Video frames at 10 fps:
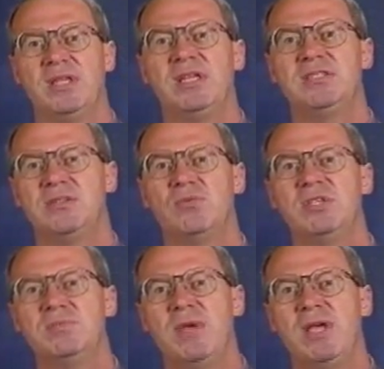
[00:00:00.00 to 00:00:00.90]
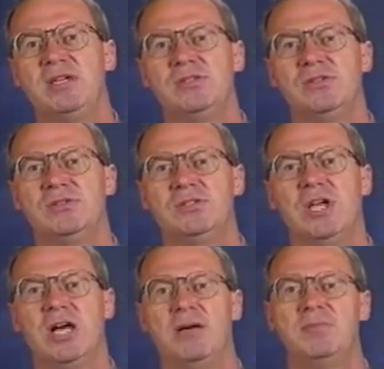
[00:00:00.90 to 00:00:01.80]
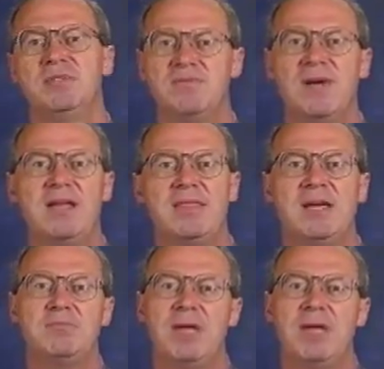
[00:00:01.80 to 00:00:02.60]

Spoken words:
It's the risk manager's job to find that